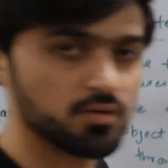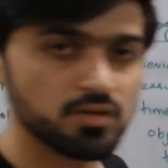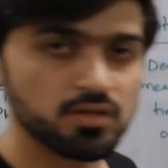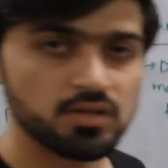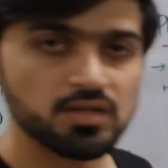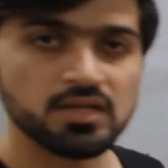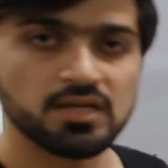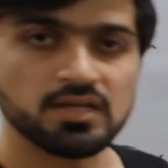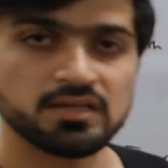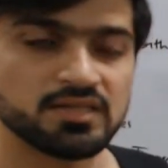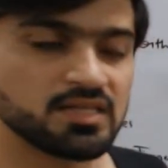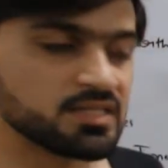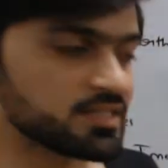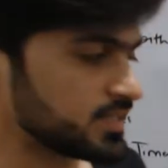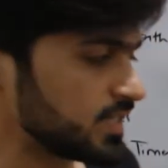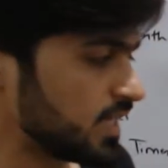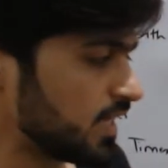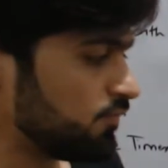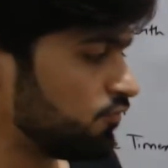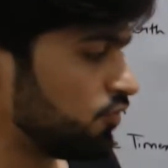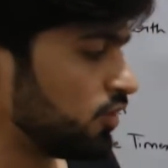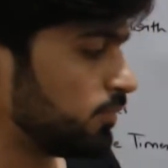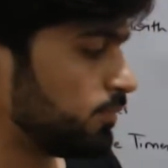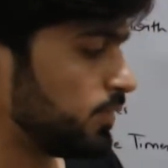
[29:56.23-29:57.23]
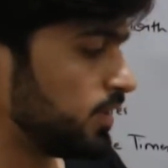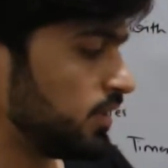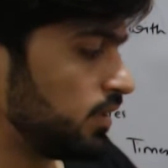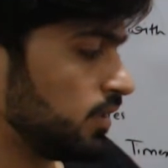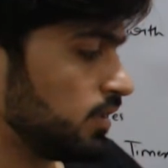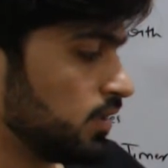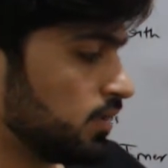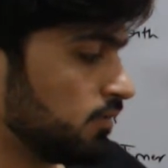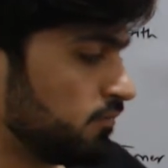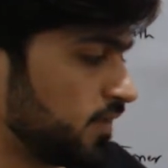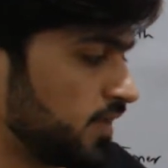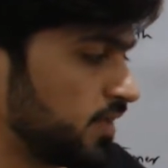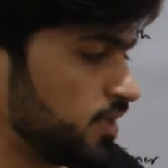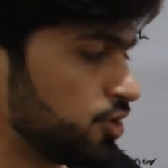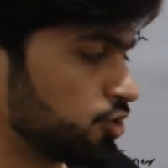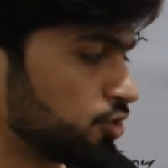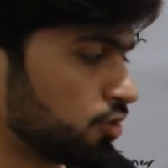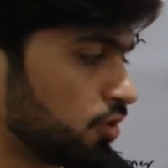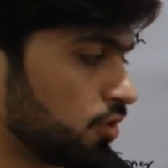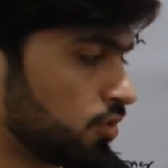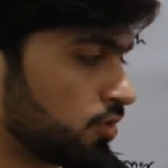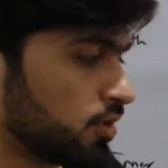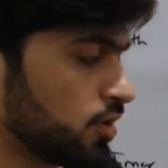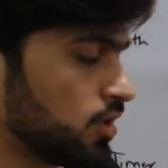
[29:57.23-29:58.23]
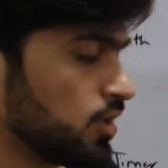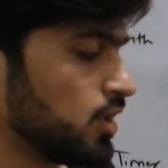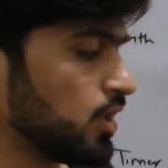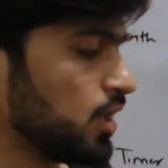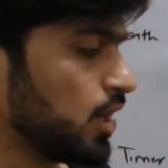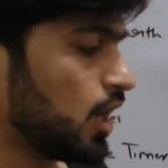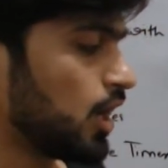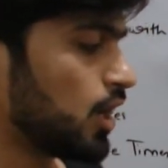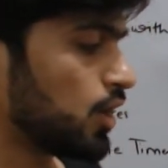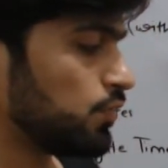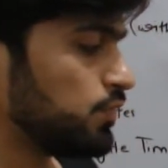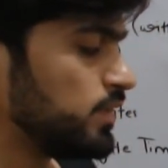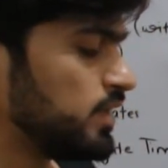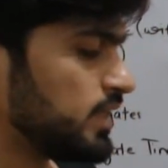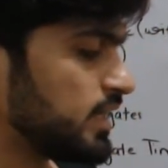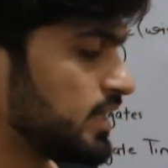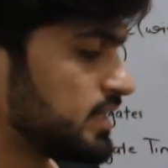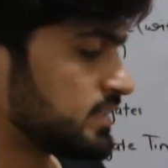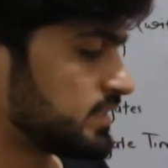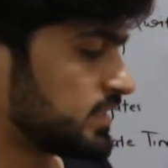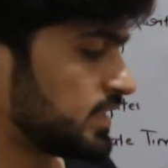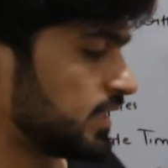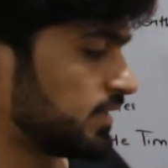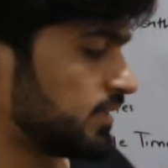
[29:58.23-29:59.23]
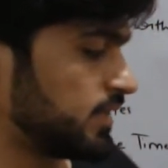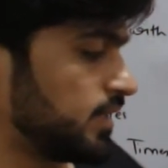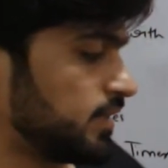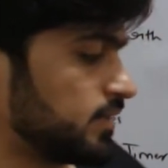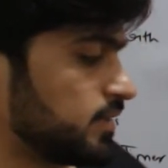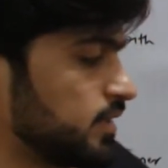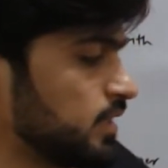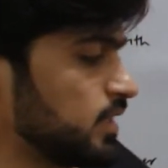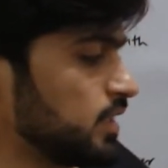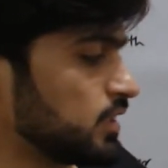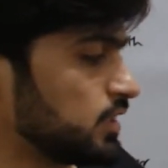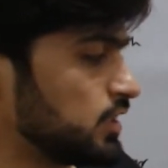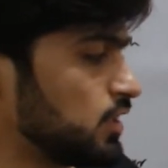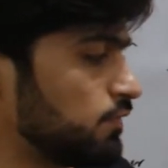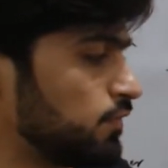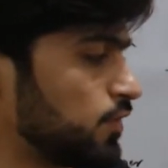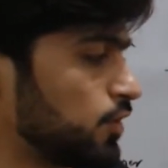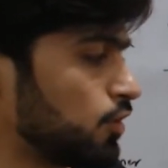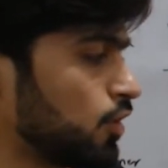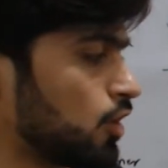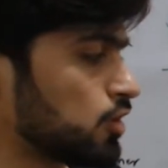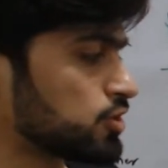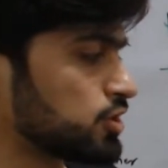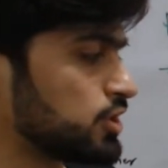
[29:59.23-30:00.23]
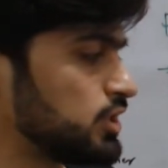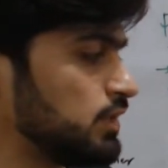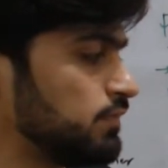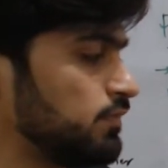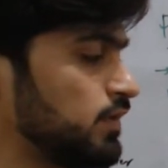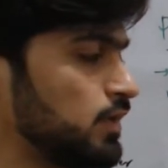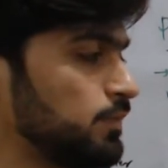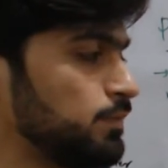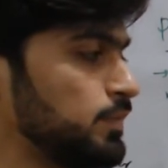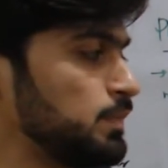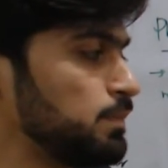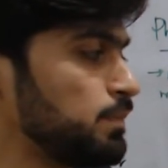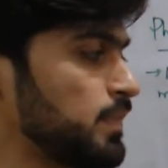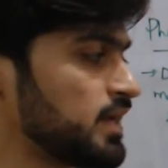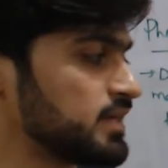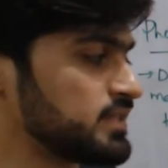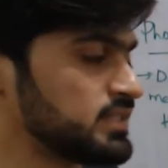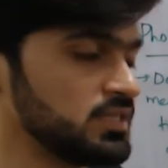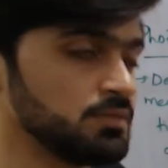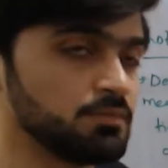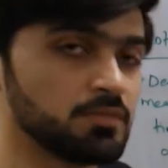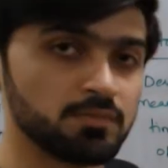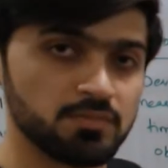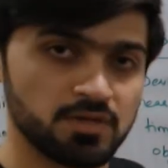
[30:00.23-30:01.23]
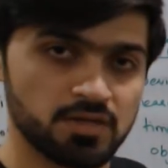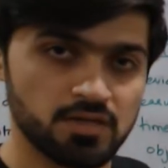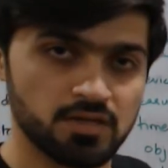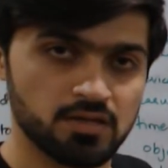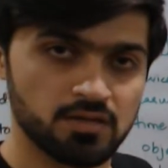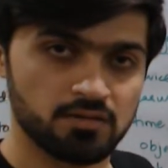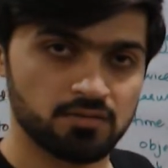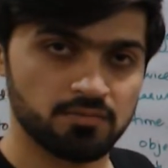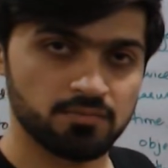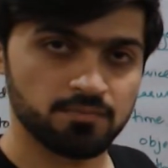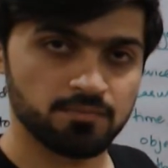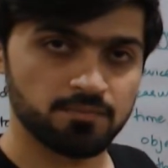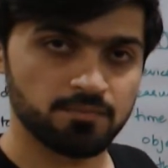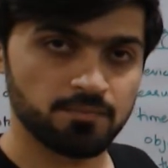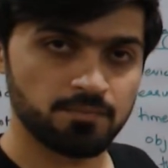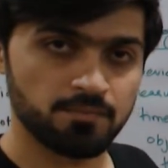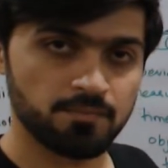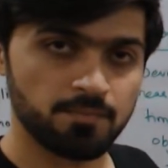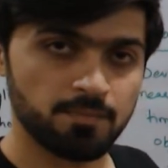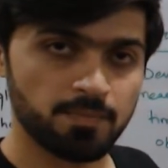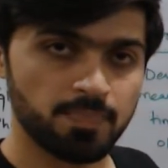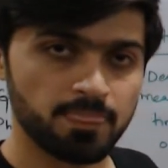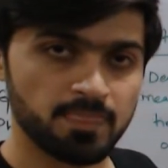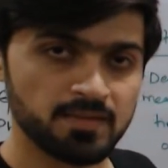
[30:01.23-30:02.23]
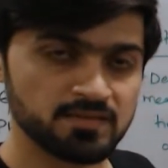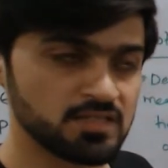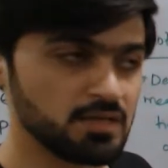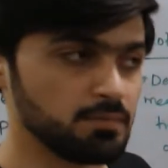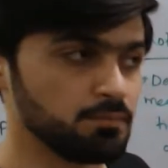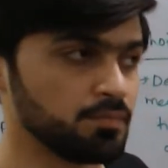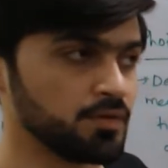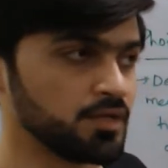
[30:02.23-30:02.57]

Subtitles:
This time will be very short. Or we can say that the velocity will be maximum here, simply.